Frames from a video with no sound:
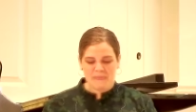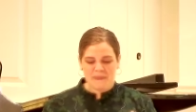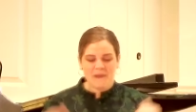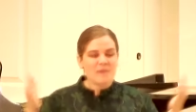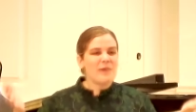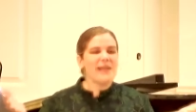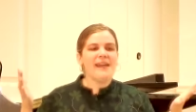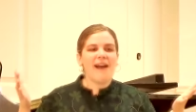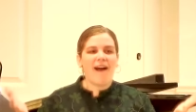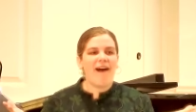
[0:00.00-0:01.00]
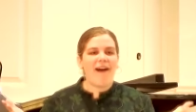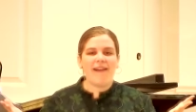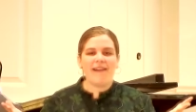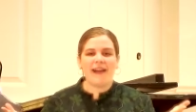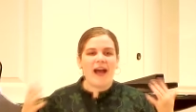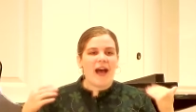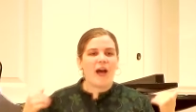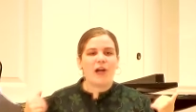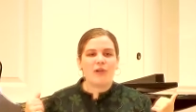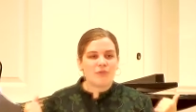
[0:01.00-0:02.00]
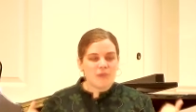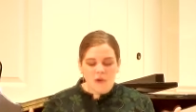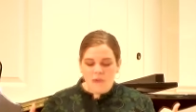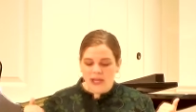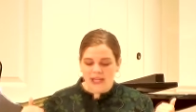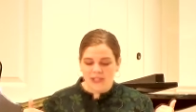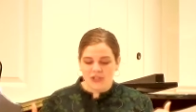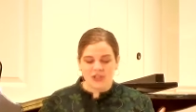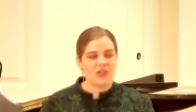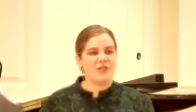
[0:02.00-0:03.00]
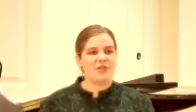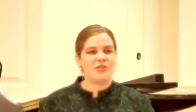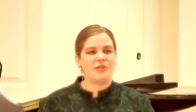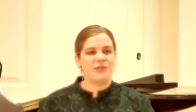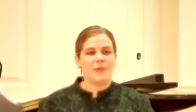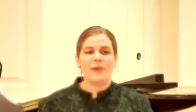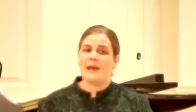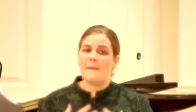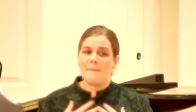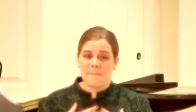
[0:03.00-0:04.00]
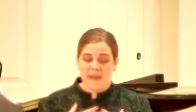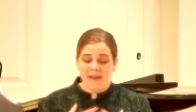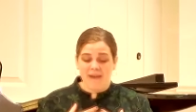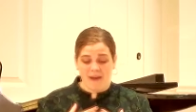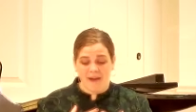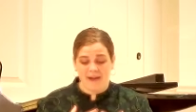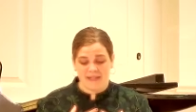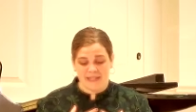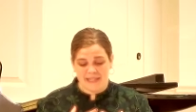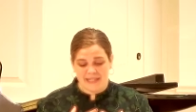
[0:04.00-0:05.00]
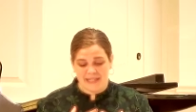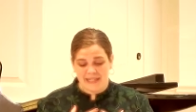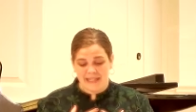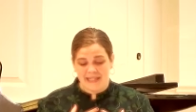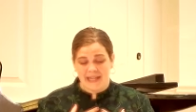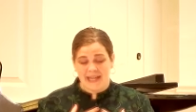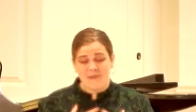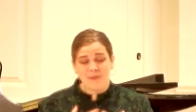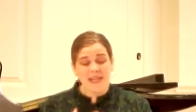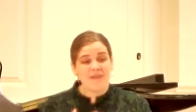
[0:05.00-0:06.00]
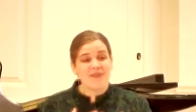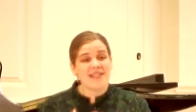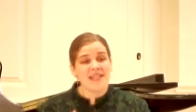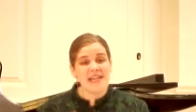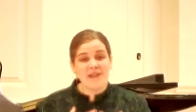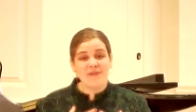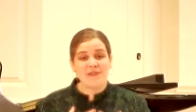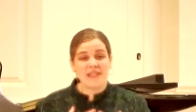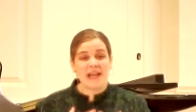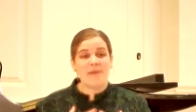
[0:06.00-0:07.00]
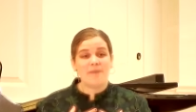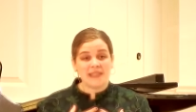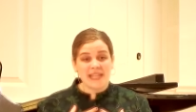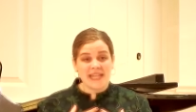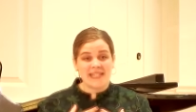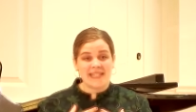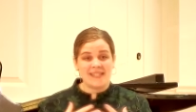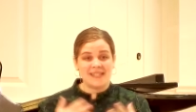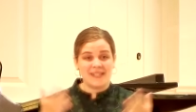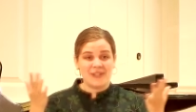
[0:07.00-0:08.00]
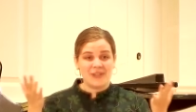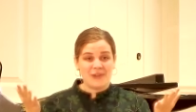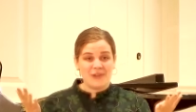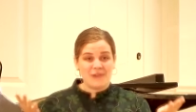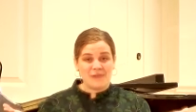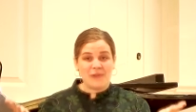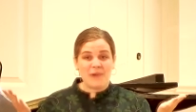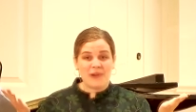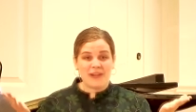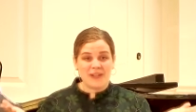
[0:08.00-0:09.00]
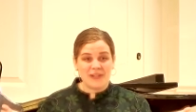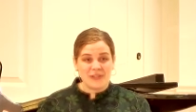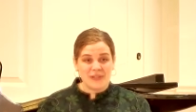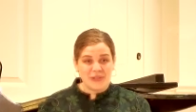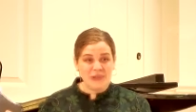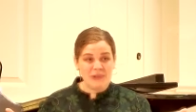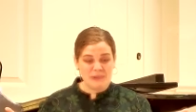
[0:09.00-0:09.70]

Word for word: We are a growing church with a big heart, and we have saved a place for you.